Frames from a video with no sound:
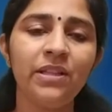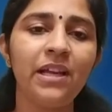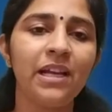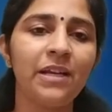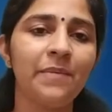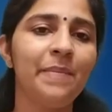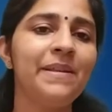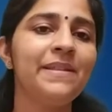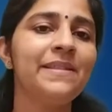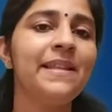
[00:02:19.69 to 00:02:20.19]

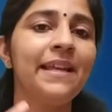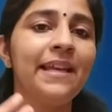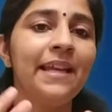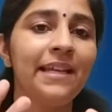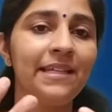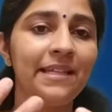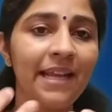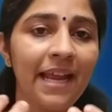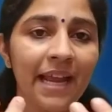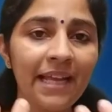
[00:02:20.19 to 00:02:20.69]
That means they
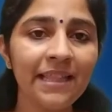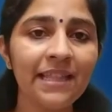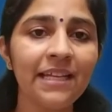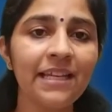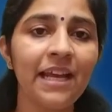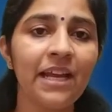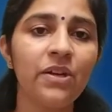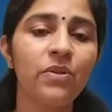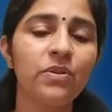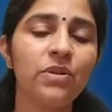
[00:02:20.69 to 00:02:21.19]
can take the
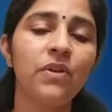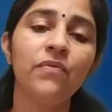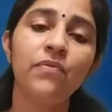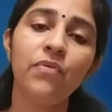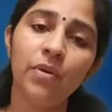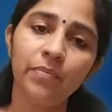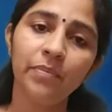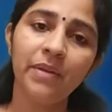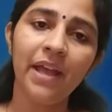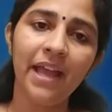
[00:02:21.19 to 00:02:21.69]
nitrogen
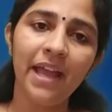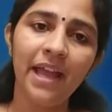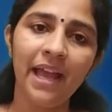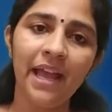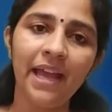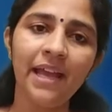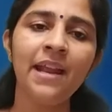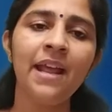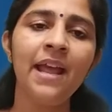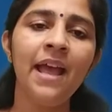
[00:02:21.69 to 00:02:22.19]
from the
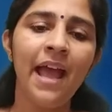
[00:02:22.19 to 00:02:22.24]
air